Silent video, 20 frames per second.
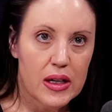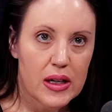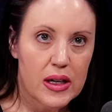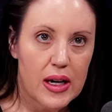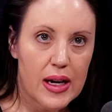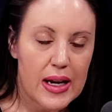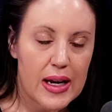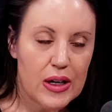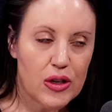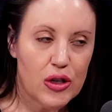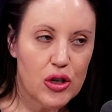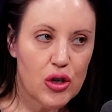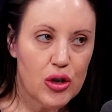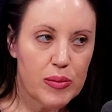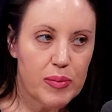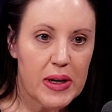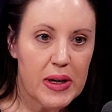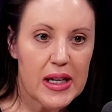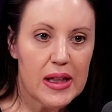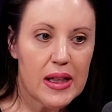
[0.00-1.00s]
It
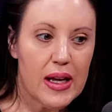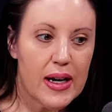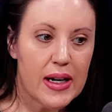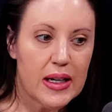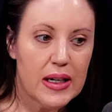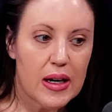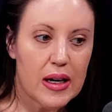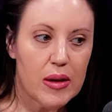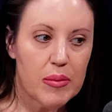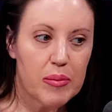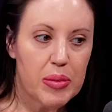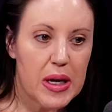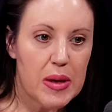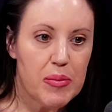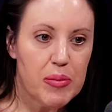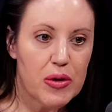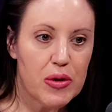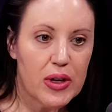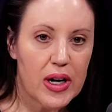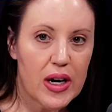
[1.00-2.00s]
could be like
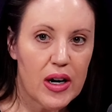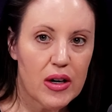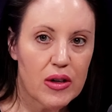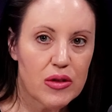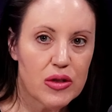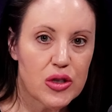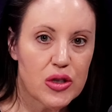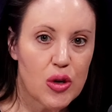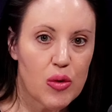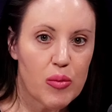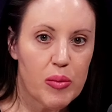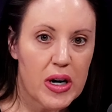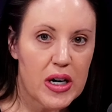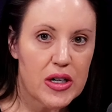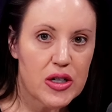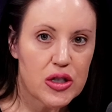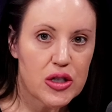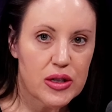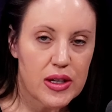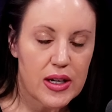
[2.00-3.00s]
people care so
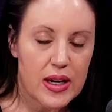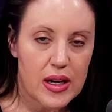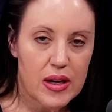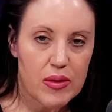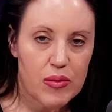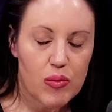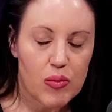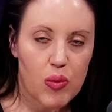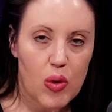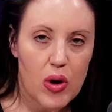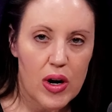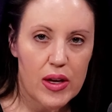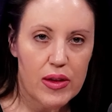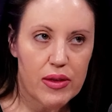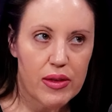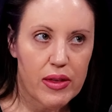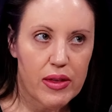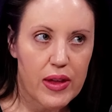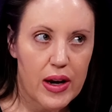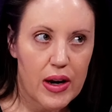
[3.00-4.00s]
much they
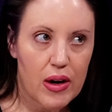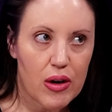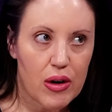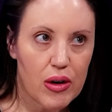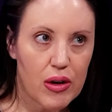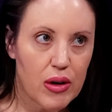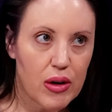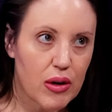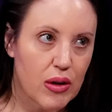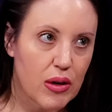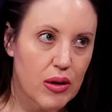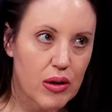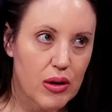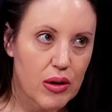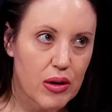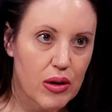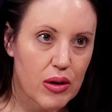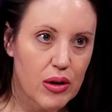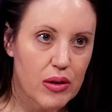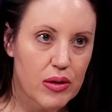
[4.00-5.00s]
want their
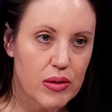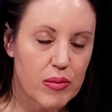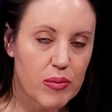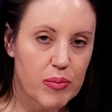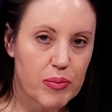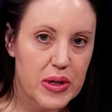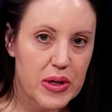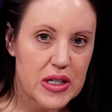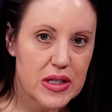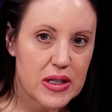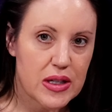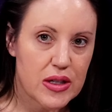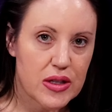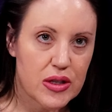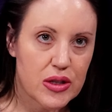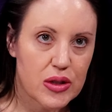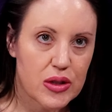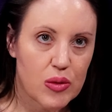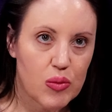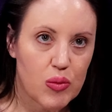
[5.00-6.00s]
business
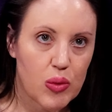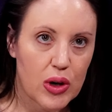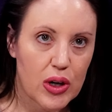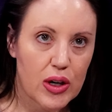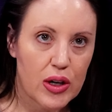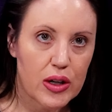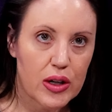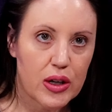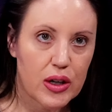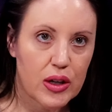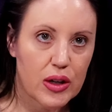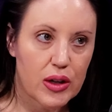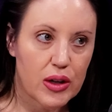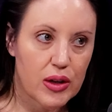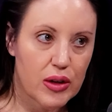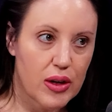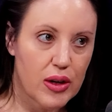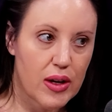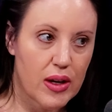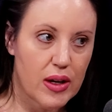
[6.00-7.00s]
to work
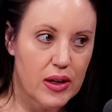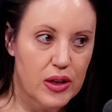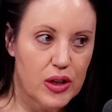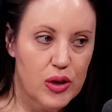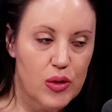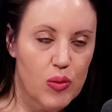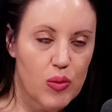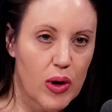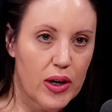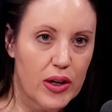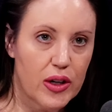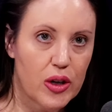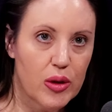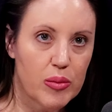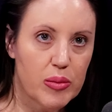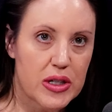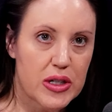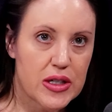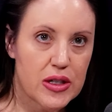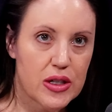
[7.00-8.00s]
and you want your
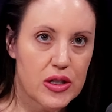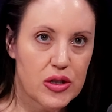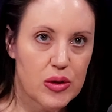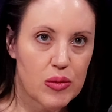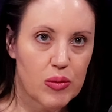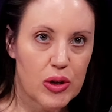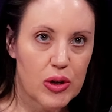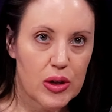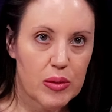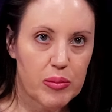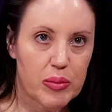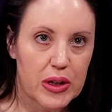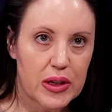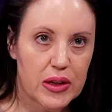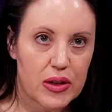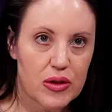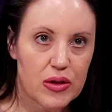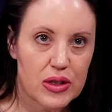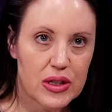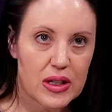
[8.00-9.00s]
business to work, but
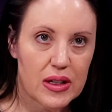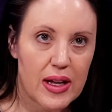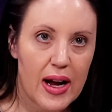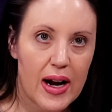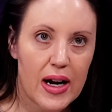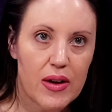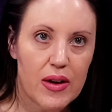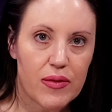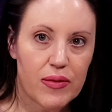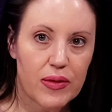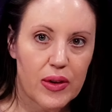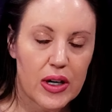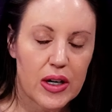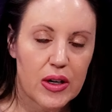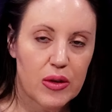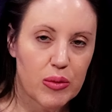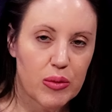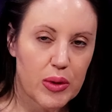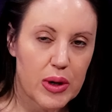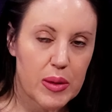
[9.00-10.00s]
there's a lack of
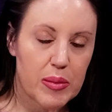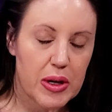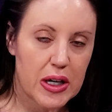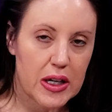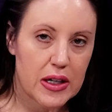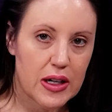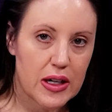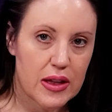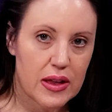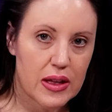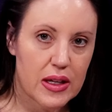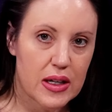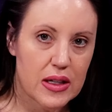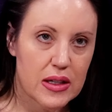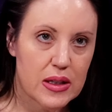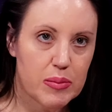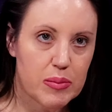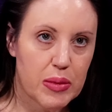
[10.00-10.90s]
agreement in this.